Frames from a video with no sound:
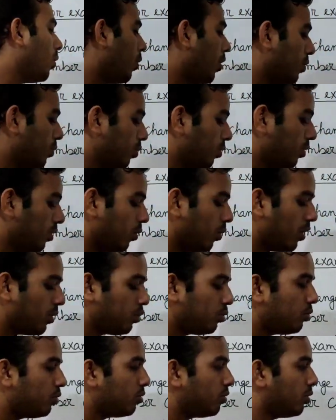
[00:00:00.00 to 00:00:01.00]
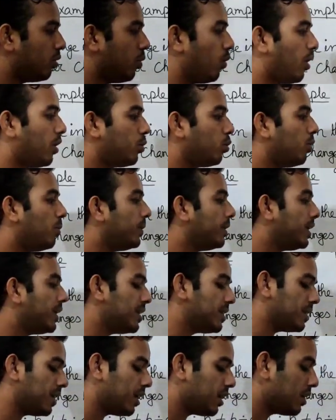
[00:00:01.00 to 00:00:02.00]
What will be
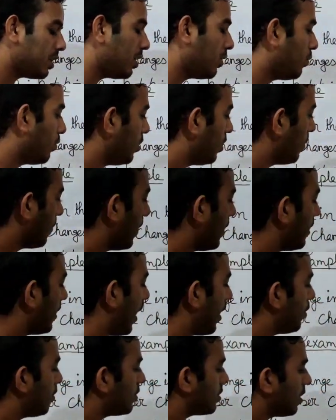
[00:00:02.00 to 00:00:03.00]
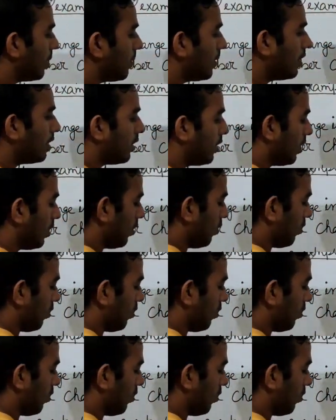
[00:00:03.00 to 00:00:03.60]
the result if we divide 9 with 7?